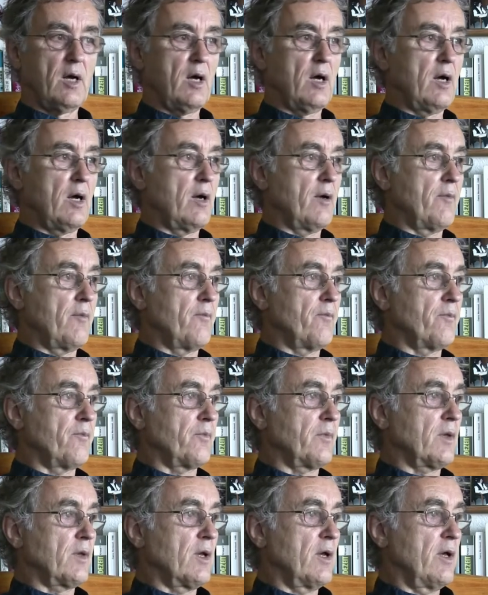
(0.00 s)

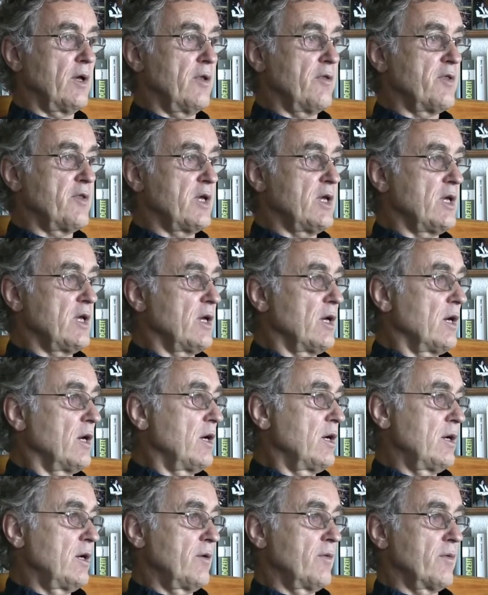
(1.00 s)
Um, the
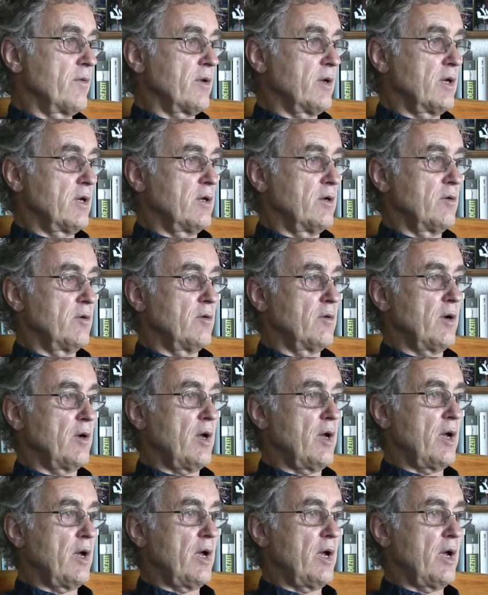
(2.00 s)
uh, you know